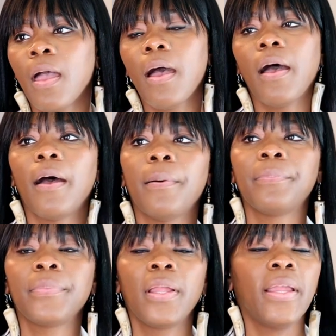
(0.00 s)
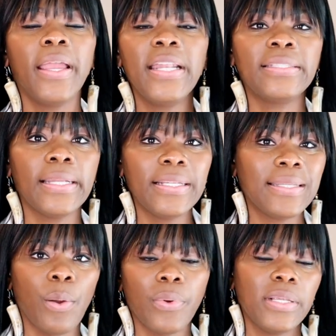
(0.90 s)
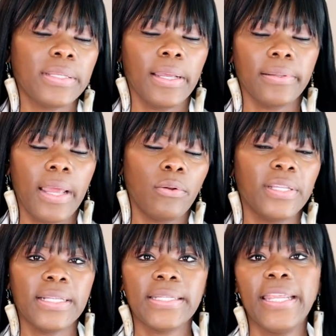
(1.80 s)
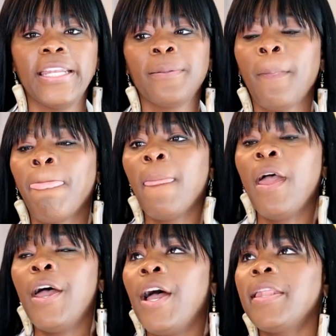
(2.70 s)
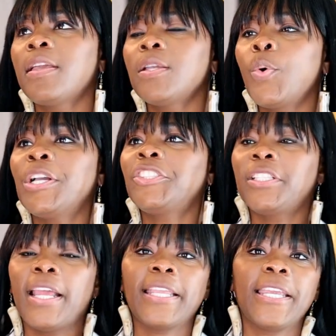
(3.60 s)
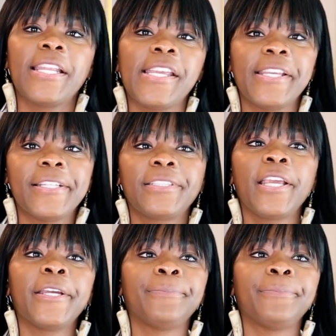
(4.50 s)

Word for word: Um, and it's not it's not it's not i don't think it's needed another question i get is